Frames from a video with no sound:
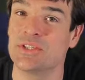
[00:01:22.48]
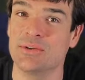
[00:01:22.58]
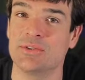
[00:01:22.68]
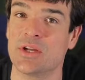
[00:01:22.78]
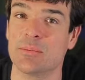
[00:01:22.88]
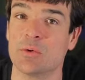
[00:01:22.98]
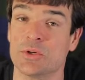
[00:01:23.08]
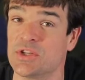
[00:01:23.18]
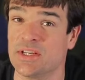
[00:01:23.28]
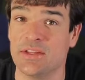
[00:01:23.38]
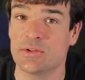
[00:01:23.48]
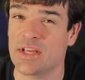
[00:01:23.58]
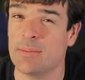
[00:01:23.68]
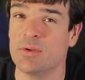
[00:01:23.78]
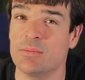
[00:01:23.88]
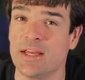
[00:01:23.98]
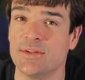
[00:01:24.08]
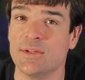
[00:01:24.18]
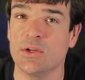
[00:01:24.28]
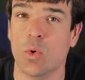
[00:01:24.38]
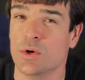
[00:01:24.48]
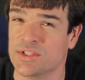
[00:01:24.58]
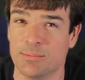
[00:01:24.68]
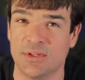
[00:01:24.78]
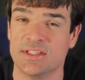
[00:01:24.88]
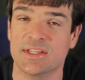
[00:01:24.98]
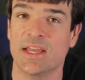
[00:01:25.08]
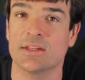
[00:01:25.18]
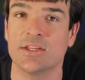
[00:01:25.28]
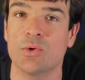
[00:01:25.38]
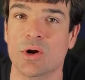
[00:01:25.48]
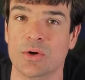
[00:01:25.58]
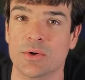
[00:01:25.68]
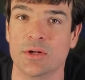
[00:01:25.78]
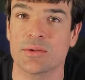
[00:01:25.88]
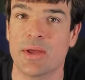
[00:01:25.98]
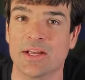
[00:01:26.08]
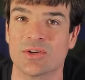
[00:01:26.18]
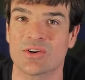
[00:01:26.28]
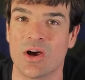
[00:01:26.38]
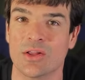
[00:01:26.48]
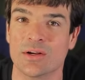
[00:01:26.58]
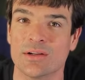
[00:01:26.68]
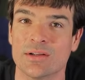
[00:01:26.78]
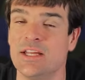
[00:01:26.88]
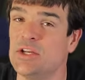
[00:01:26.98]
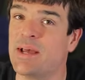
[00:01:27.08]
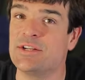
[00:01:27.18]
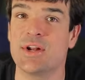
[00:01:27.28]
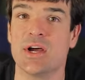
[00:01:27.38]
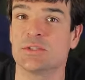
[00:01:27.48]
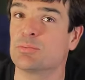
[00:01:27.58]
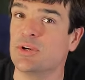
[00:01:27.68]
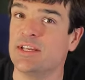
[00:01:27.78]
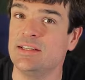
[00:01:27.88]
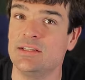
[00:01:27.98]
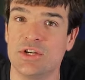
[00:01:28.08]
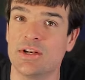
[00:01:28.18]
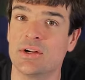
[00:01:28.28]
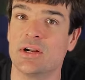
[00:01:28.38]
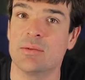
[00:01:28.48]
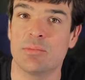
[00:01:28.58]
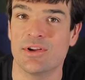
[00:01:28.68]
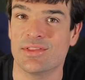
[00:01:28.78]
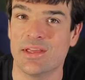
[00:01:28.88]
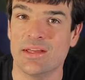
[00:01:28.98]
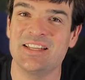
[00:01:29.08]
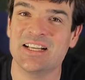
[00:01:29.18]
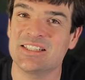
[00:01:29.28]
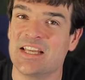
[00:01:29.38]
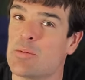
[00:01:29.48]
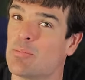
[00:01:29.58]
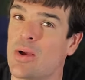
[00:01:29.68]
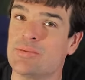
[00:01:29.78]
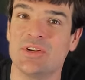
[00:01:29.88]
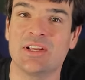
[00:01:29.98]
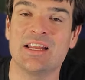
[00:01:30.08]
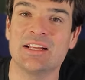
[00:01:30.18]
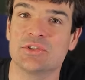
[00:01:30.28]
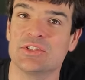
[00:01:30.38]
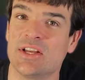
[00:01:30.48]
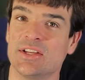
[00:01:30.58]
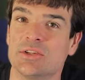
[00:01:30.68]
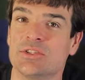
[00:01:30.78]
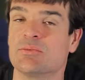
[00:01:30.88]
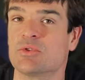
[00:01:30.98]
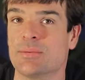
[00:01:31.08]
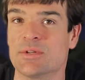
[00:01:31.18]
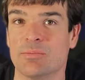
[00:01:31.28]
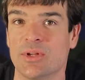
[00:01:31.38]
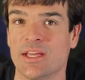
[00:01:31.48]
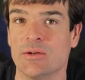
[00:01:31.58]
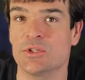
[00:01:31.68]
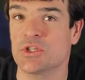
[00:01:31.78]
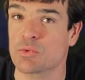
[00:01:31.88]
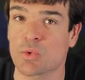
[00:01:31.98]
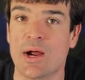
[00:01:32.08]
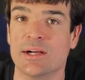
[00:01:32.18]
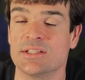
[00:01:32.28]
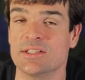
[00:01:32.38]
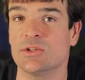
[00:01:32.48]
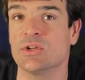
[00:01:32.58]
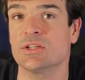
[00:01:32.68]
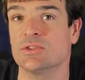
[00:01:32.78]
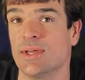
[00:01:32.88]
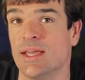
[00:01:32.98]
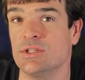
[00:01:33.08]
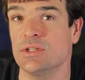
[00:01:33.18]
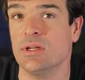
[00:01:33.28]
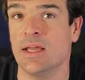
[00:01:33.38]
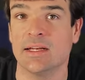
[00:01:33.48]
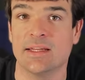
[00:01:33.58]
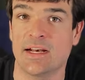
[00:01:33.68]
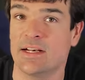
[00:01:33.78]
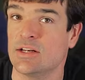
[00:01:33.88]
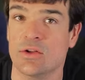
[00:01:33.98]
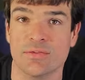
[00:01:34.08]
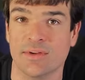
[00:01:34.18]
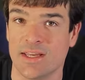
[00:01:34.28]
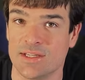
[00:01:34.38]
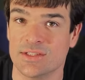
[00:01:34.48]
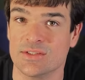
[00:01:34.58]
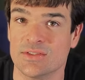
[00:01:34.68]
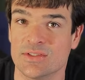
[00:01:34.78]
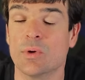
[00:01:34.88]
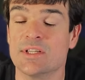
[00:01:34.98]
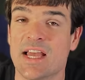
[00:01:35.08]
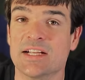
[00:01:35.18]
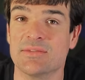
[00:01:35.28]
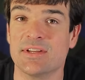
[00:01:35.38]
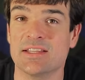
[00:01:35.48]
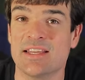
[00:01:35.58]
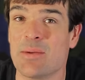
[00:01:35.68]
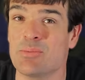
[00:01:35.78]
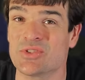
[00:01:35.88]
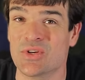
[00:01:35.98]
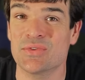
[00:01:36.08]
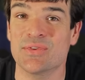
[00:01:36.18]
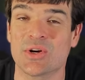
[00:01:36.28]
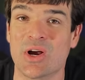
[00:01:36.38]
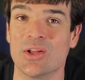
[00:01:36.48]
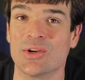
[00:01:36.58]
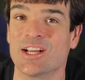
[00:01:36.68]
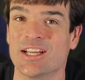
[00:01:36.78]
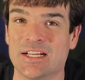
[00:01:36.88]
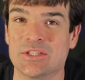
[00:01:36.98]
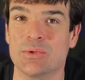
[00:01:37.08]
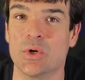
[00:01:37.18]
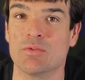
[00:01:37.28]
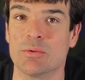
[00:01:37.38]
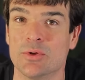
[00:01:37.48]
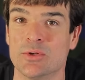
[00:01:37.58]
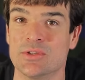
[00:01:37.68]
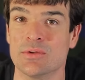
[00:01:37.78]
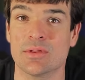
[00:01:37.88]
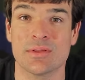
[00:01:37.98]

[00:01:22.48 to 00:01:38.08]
serial number, which you can either type in manually or simply scan the QR code on the back of your collar. Then you add your dog's breed, gender, and birth date. Next, the app prompts you to connect your cellular subscription plan, which is required to see your dog's location and get any notifications. Once activated, the app will search for your collar and connect to it over Bluetooth.